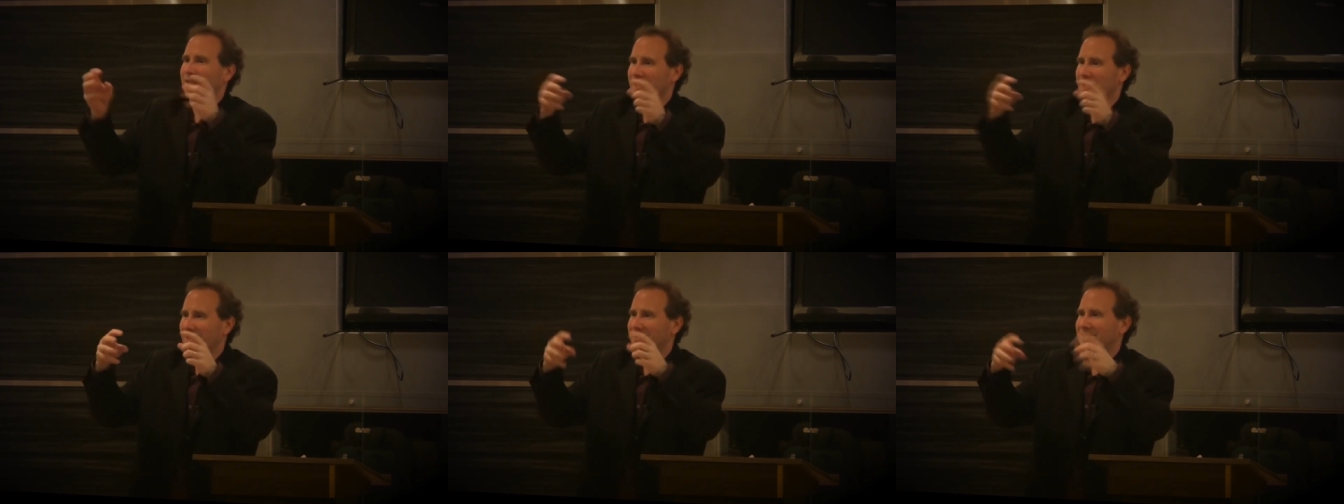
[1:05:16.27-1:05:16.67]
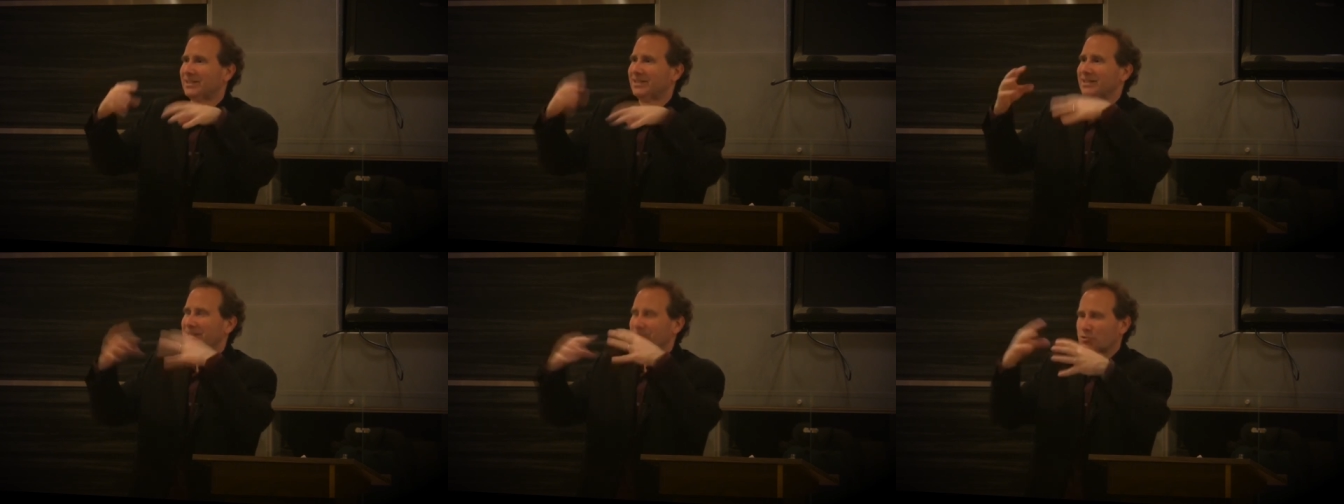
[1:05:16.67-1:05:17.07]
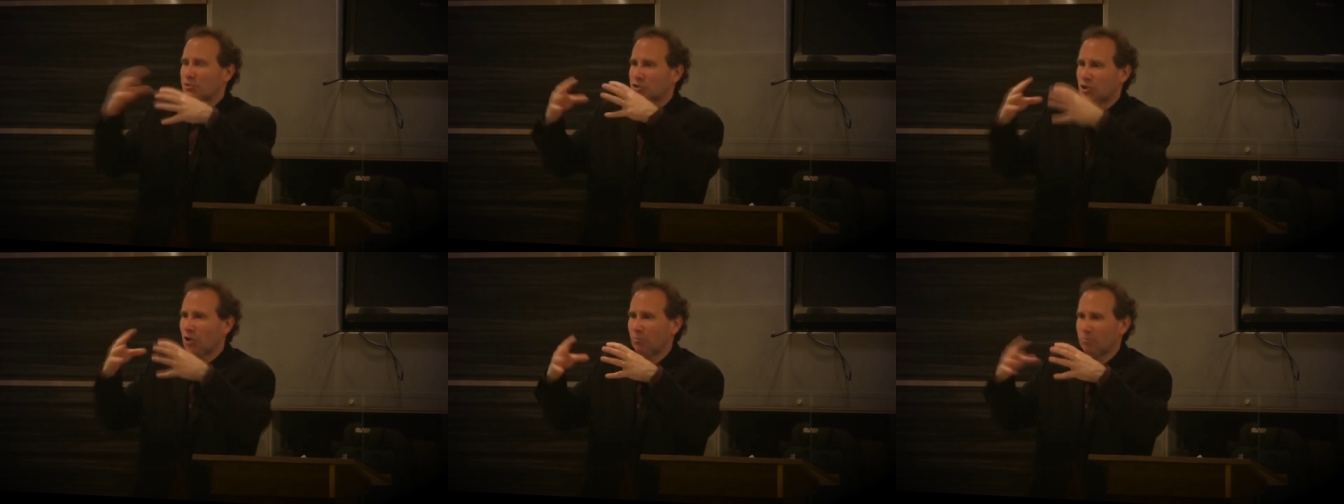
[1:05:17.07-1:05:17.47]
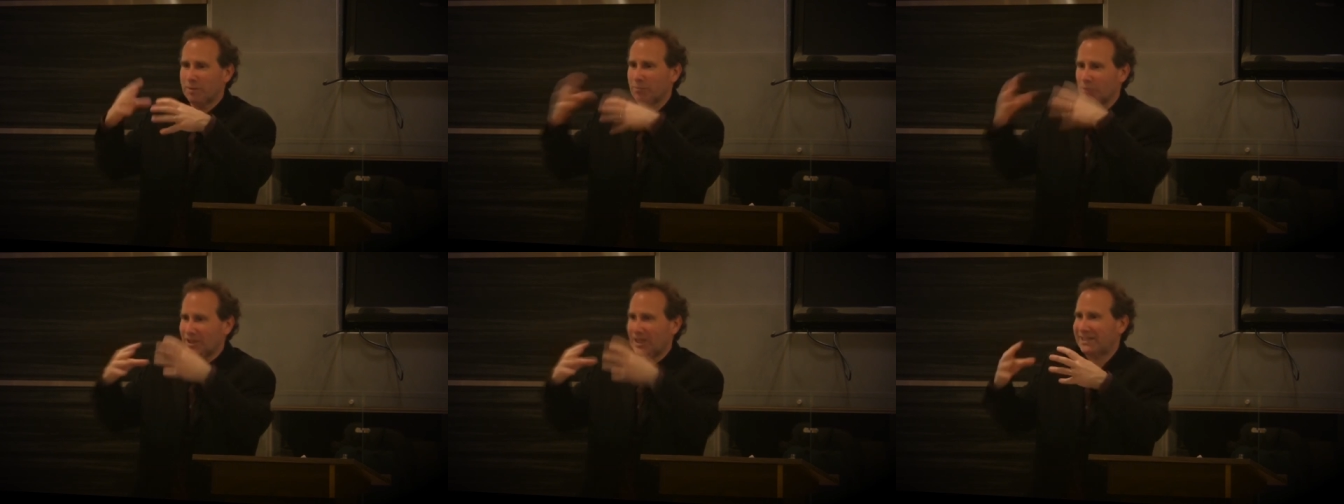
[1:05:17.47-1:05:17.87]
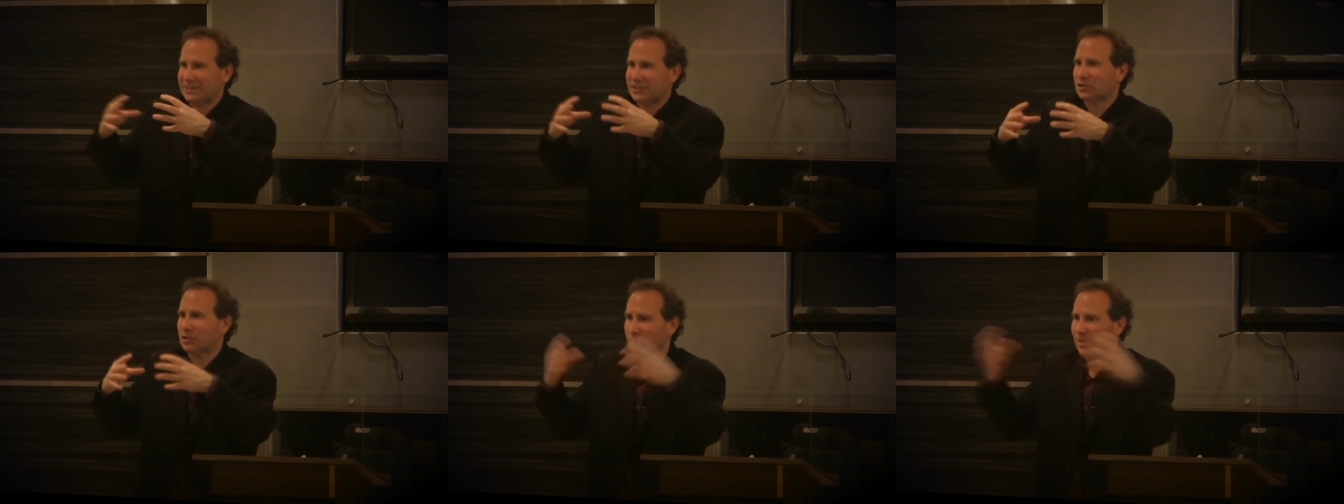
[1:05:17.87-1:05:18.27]
And then it was so, people
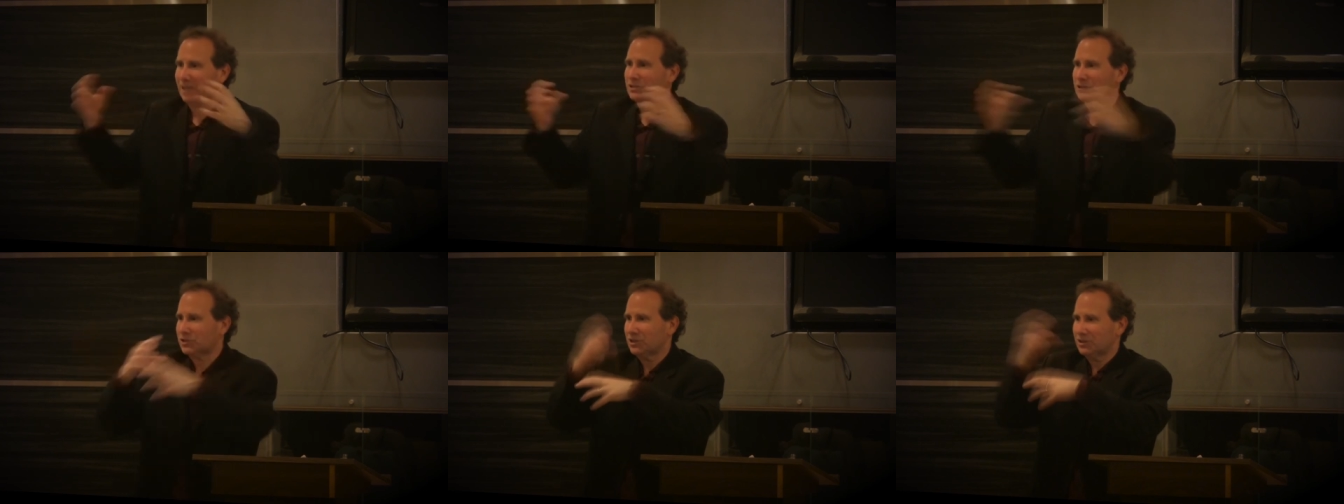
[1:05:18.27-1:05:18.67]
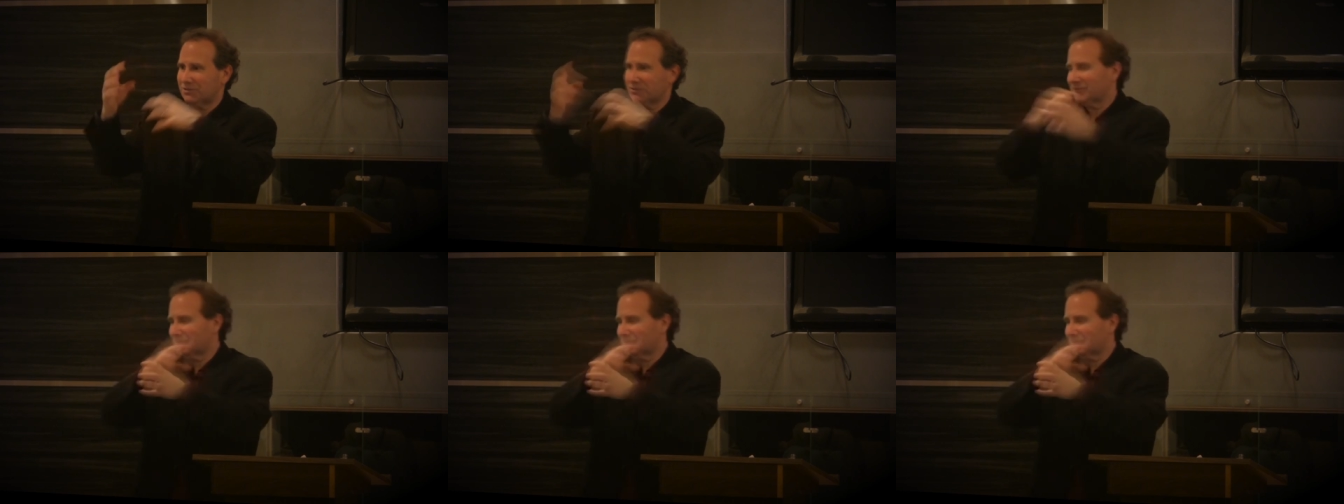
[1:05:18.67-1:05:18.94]
liked it so much, she,